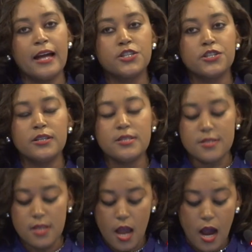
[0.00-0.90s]

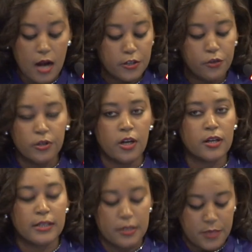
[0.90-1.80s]
actions are no
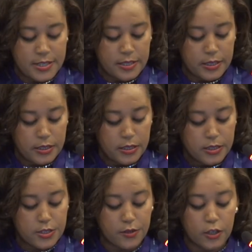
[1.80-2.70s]
longer
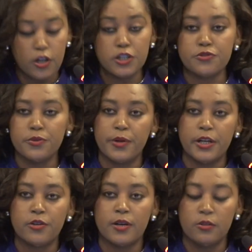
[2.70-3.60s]
limited to the country where
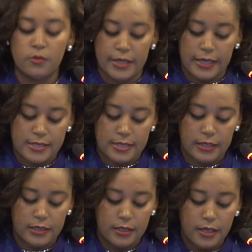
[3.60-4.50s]
you are
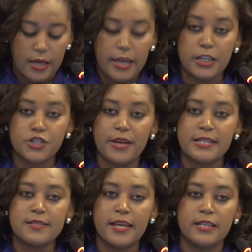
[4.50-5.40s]
located. It
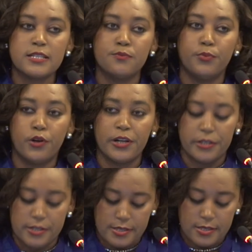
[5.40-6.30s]
transcends
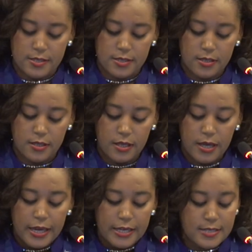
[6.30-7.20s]
borders.
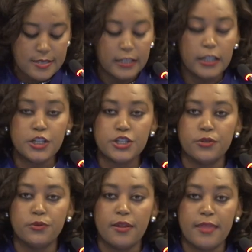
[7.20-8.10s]
It is an
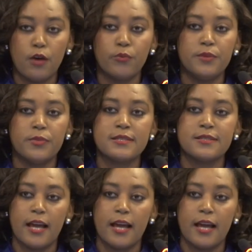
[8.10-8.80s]
issue that we must